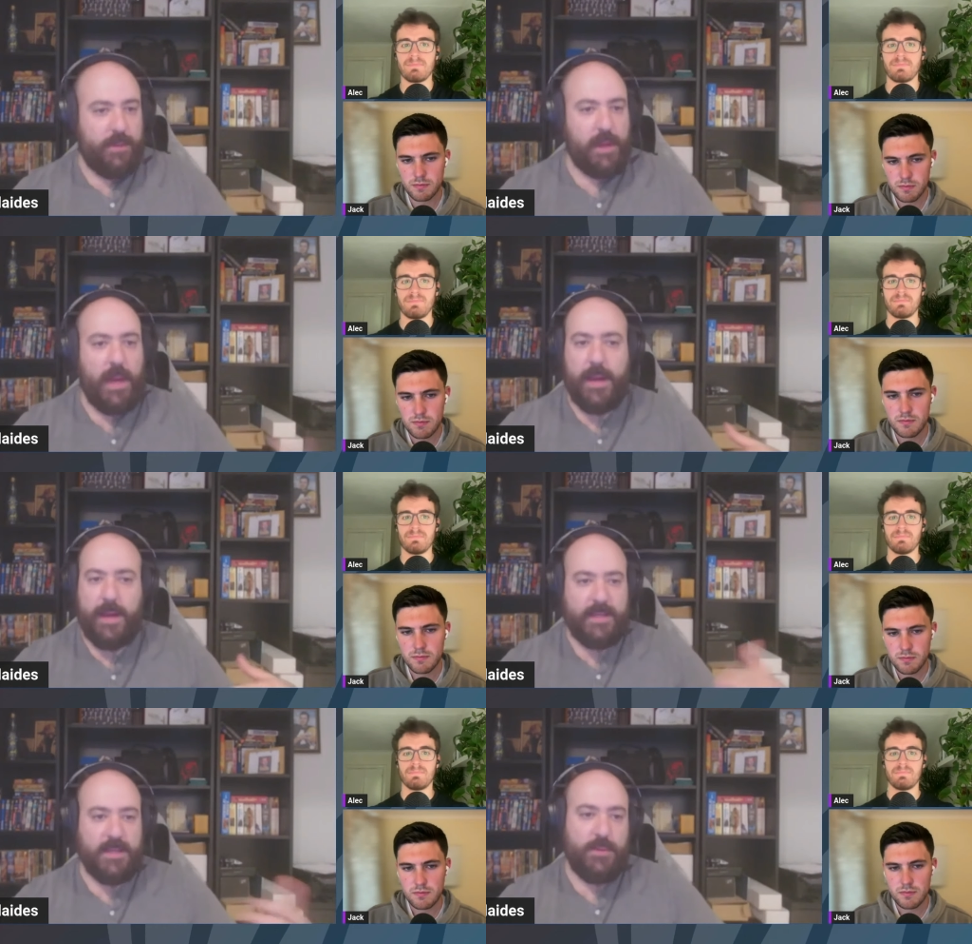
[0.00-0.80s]
Speaker 1: the other guy,
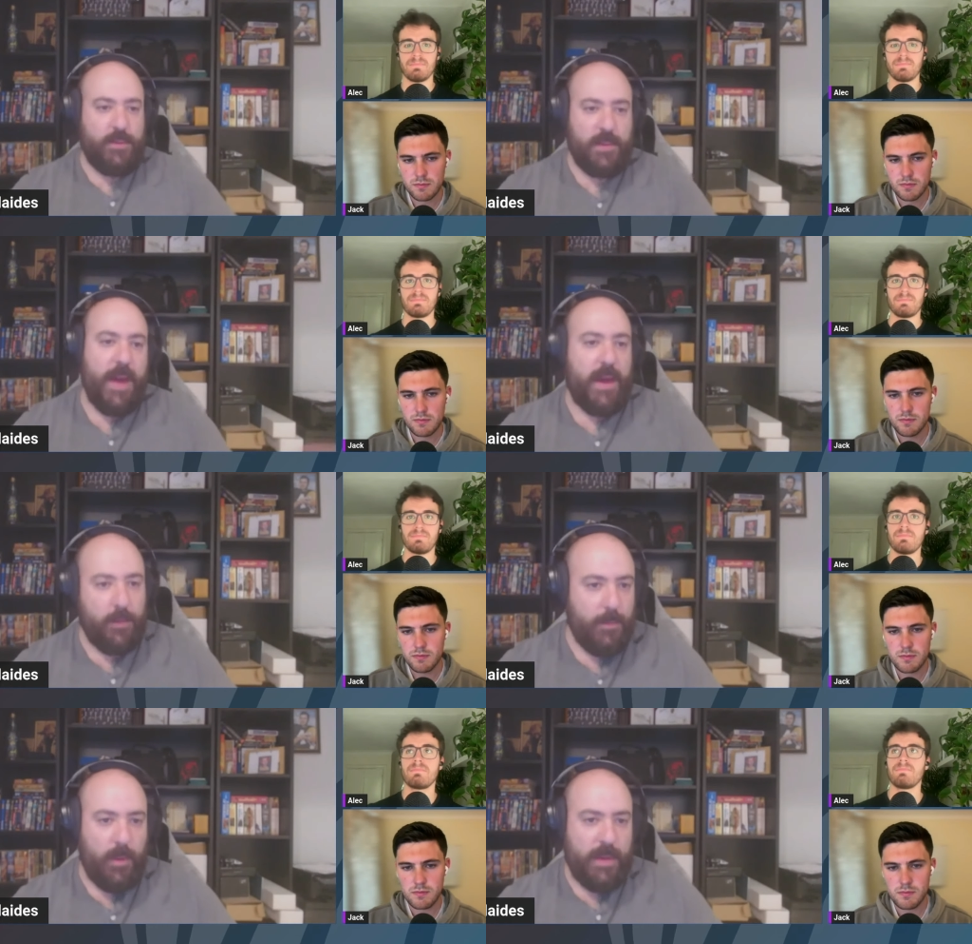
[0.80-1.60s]
it doesn't really matter
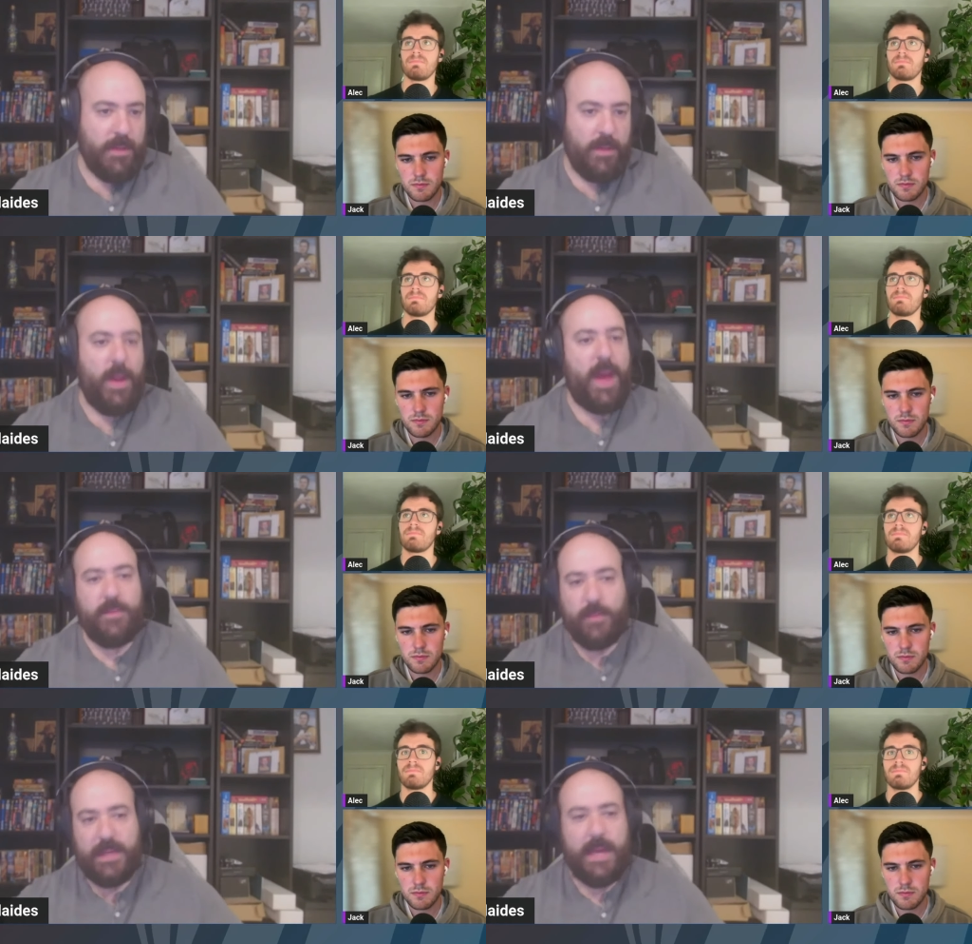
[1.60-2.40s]
what you have and what
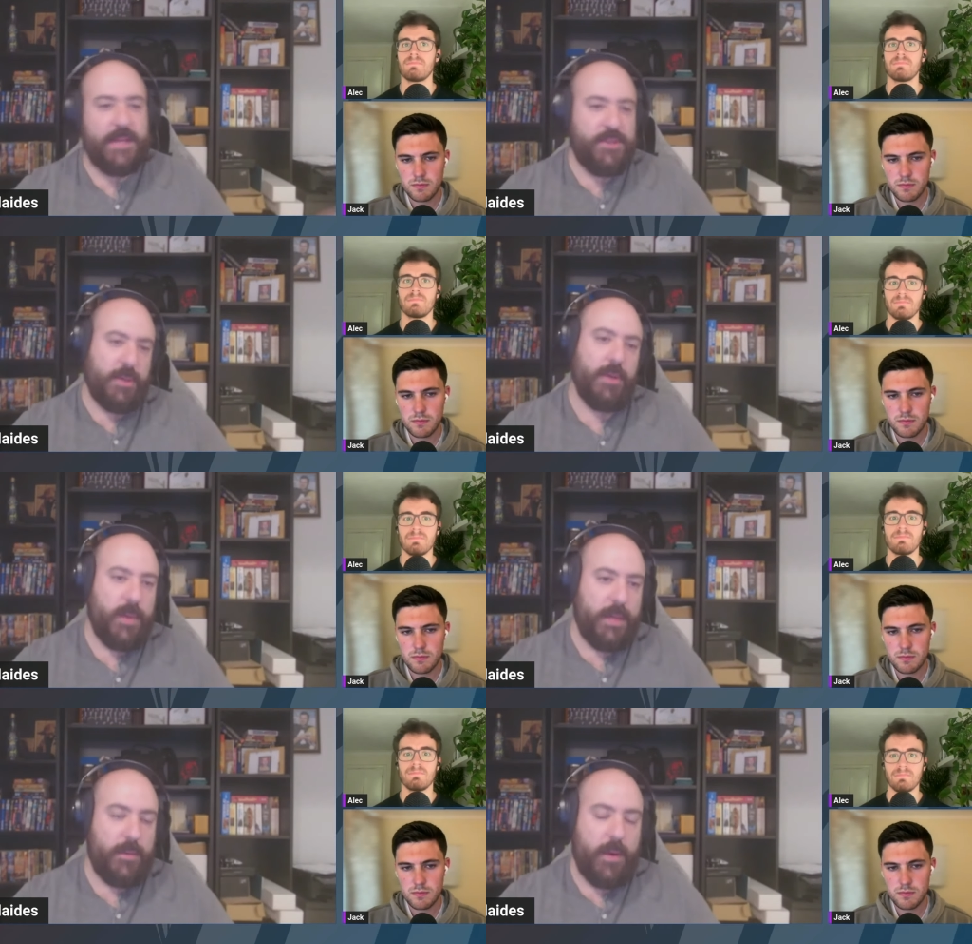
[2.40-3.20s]
he has, you're gonna win,
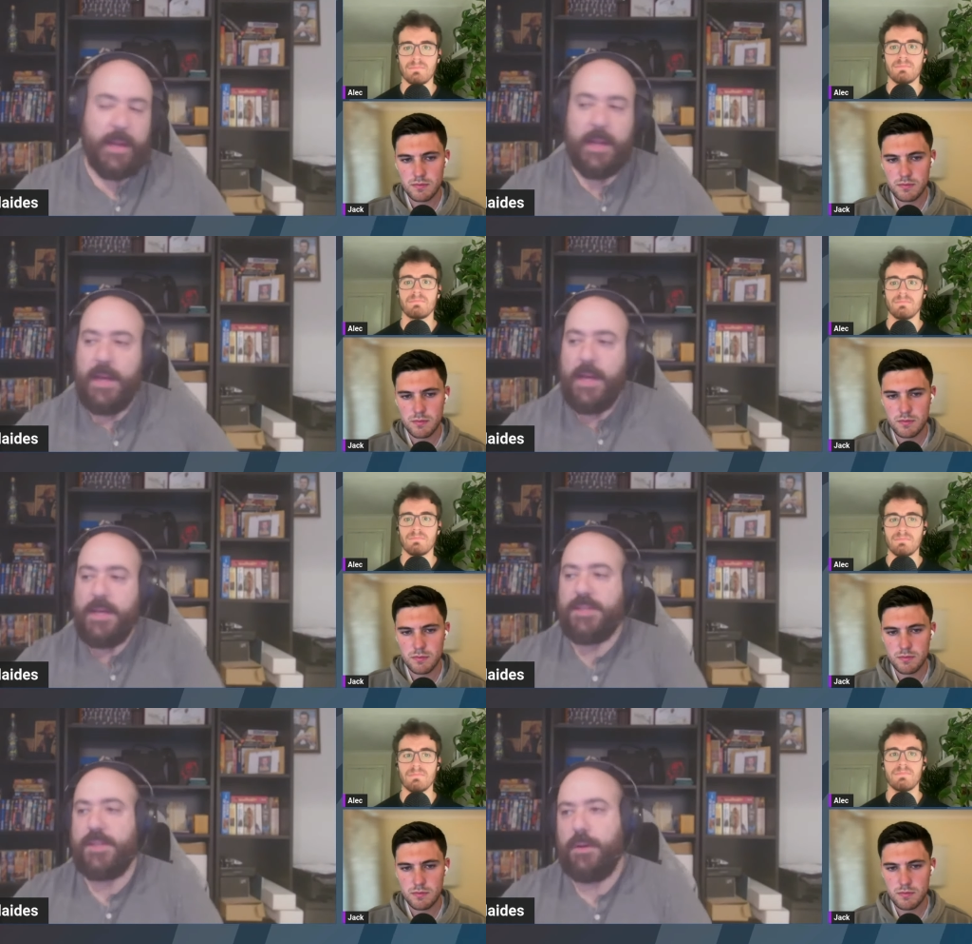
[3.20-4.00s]
right?
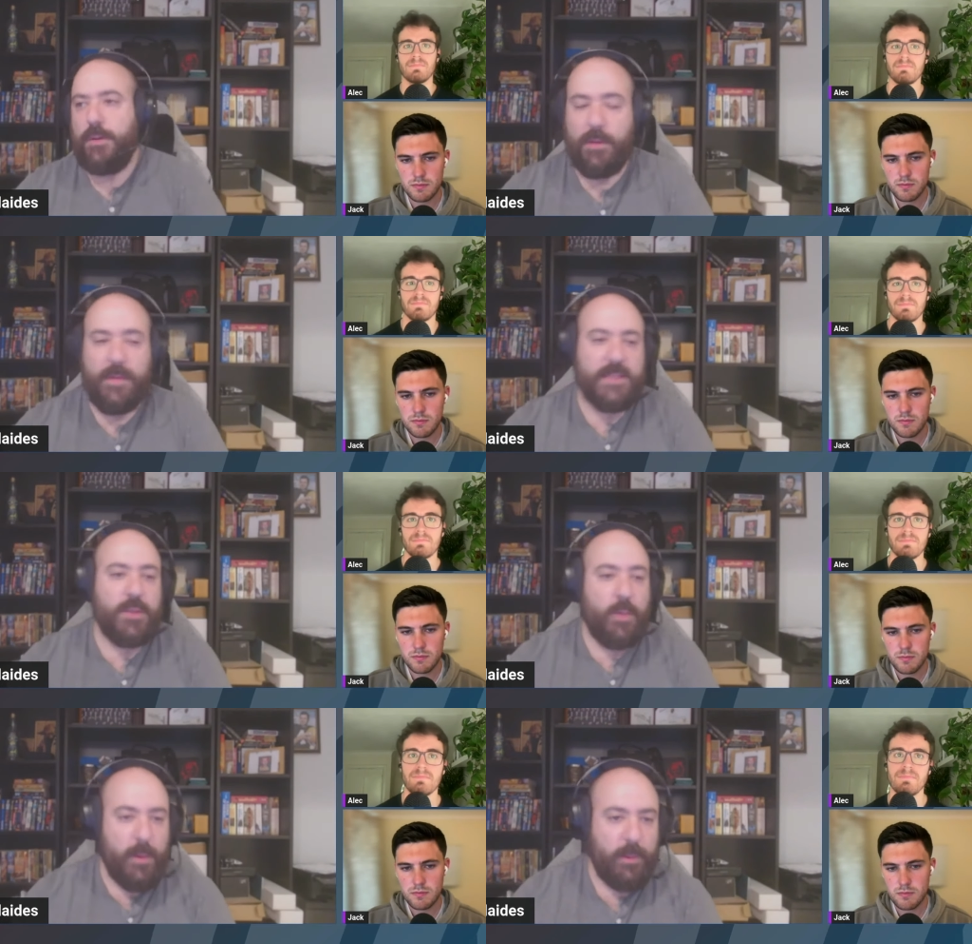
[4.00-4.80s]
So that's the way
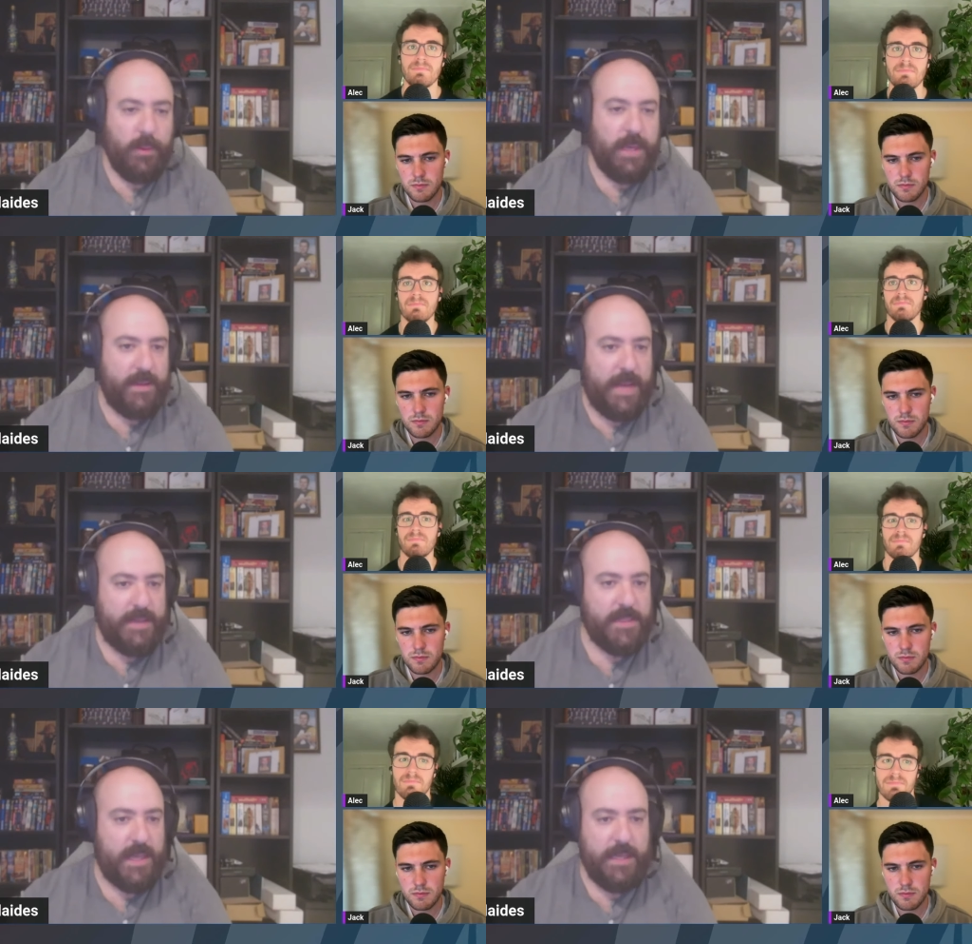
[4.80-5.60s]
we're looking at
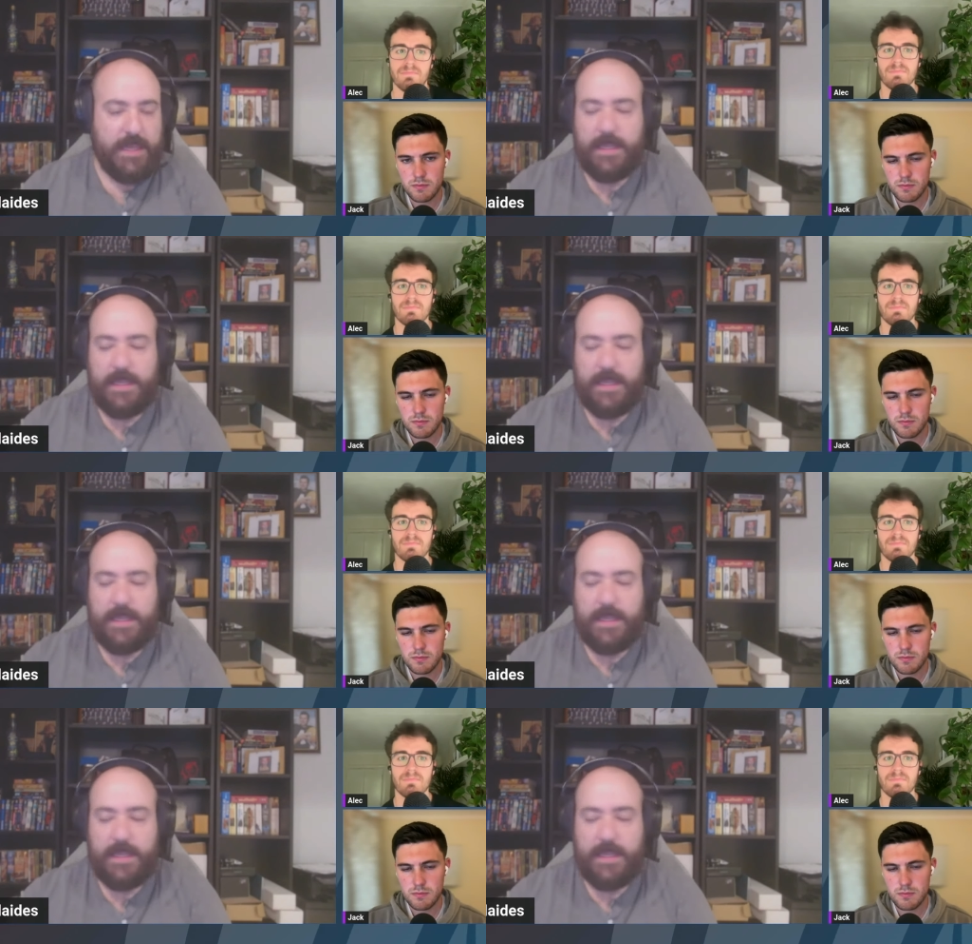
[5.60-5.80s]
designing it.